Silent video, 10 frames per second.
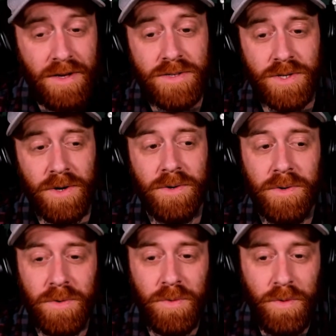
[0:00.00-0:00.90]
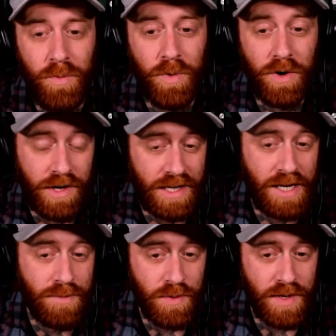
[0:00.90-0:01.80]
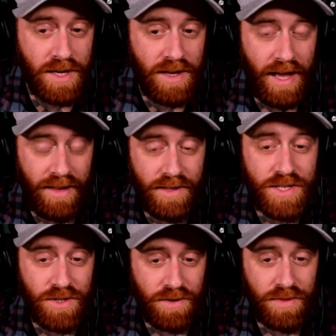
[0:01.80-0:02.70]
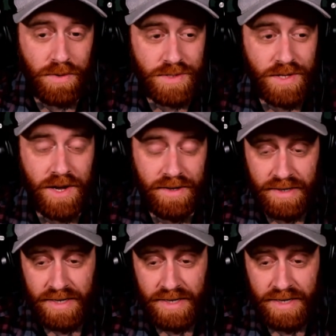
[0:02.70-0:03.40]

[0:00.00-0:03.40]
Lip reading: So we're going to keep doing it at least on Thursday,